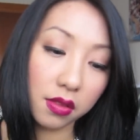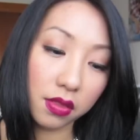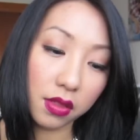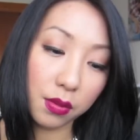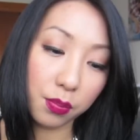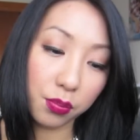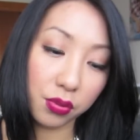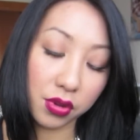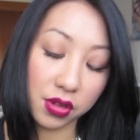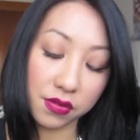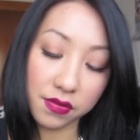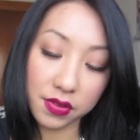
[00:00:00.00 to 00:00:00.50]
the
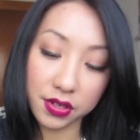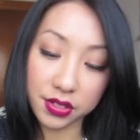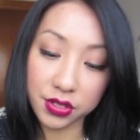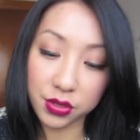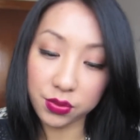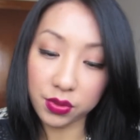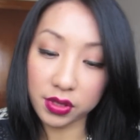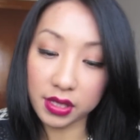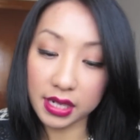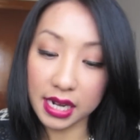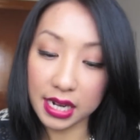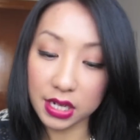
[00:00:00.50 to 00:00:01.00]
previous
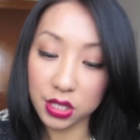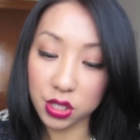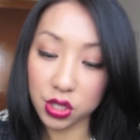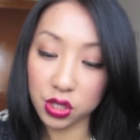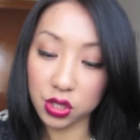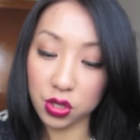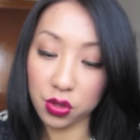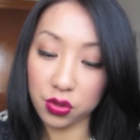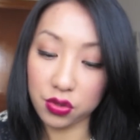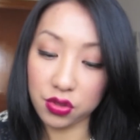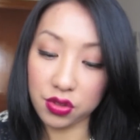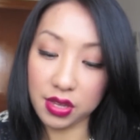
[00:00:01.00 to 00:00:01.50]
one that I
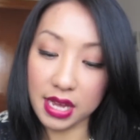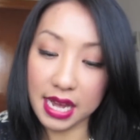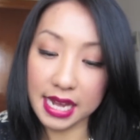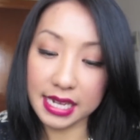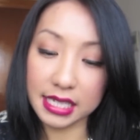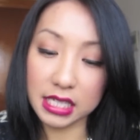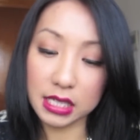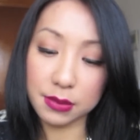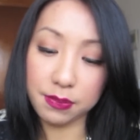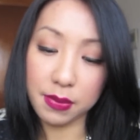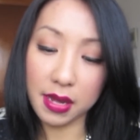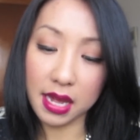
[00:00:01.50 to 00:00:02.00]
showed you
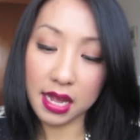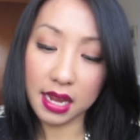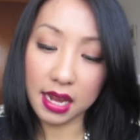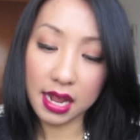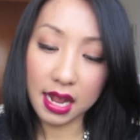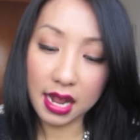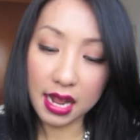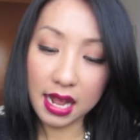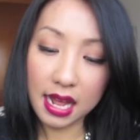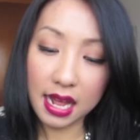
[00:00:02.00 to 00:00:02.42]
guys, but